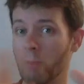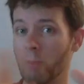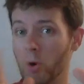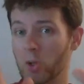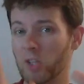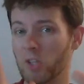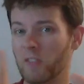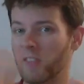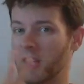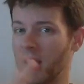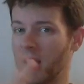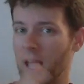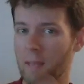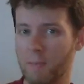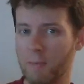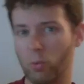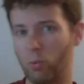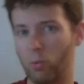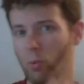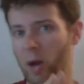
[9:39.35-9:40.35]
Most of the
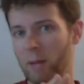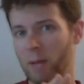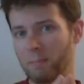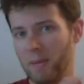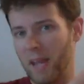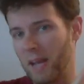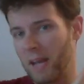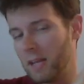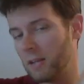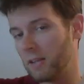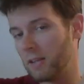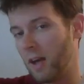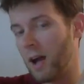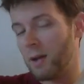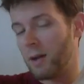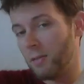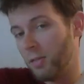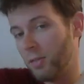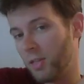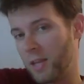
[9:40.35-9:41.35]
games will run
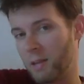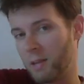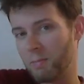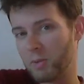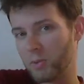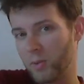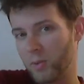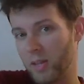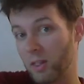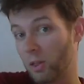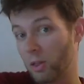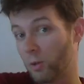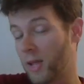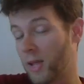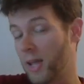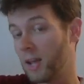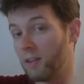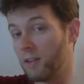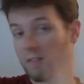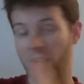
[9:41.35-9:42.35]
anything between
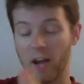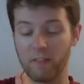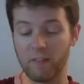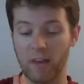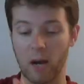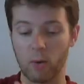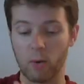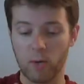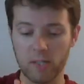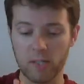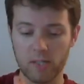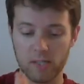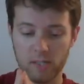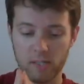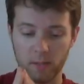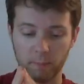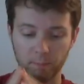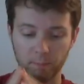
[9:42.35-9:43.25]
3 and 5 hours.